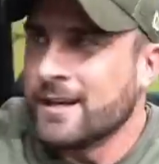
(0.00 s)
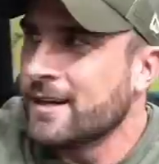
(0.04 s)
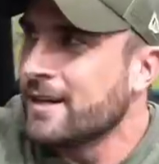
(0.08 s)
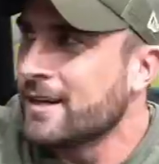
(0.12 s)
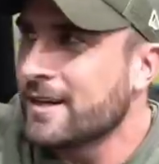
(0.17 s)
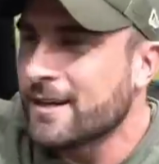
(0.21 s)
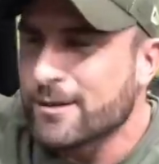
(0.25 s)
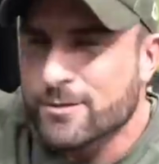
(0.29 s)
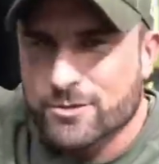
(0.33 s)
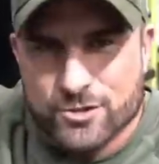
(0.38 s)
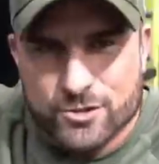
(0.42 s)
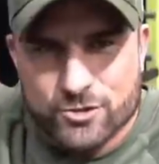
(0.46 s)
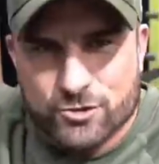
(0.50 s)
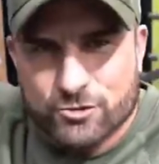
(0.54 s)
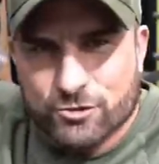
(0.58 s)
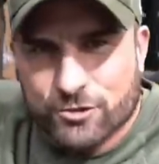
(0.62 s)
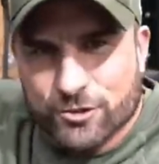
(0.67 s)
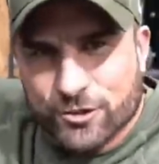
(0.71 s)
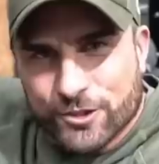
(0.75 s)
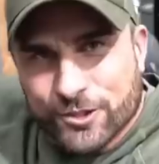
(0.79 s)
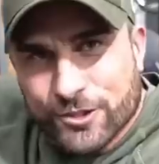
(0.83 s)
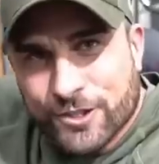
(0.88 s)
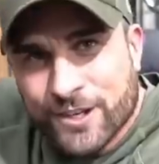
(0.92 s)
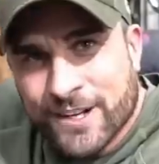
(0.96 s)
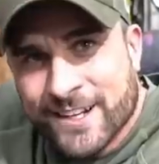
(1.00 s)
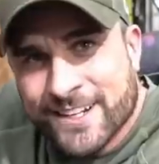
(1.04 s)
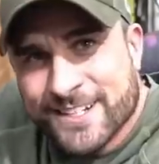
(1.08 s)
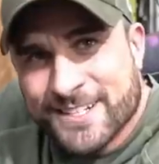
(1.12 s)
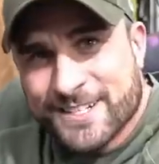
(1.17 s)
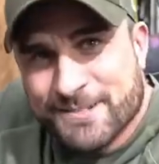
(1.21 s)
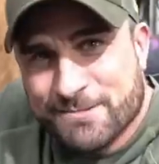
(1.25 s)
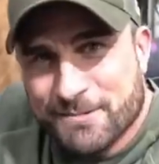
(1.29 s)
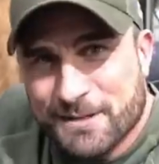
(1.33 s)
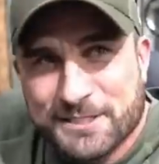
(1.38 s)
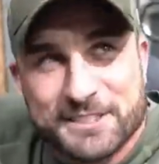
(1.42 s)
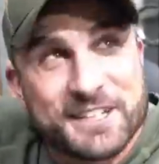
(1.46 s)
That was a struggle,
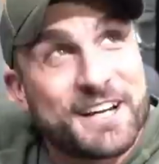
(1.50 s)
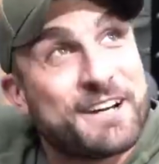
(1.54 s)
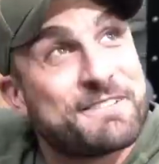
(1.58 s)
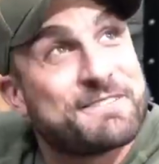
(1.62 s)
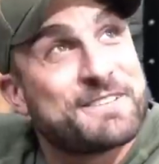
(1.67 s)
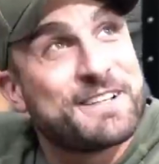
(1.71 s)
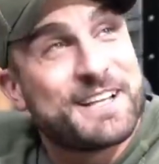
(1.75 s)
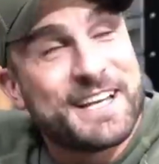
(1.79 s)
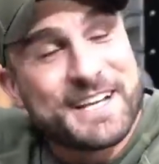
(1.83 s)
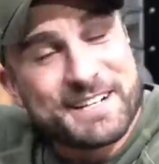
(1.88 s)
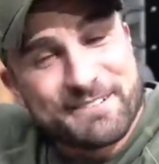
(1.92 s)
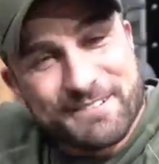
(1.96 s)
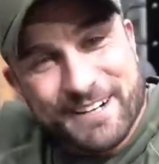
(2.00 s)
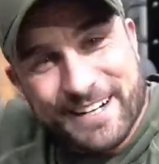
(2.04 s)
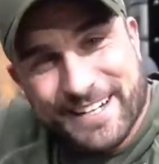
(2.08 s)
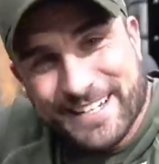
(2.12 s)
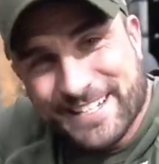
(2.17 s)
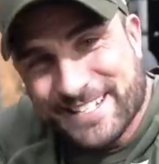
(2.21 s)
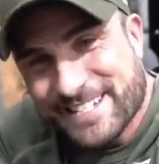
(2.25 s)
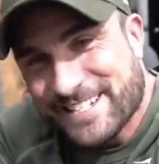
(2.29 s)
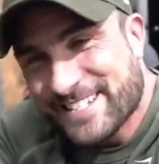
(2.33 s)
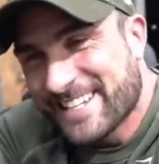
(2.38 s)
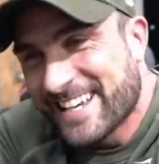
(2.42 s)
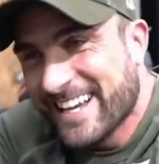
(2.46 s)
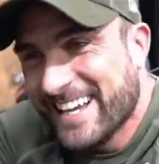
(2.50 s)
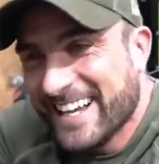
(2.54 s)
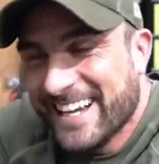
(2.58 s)
especially after leg raises.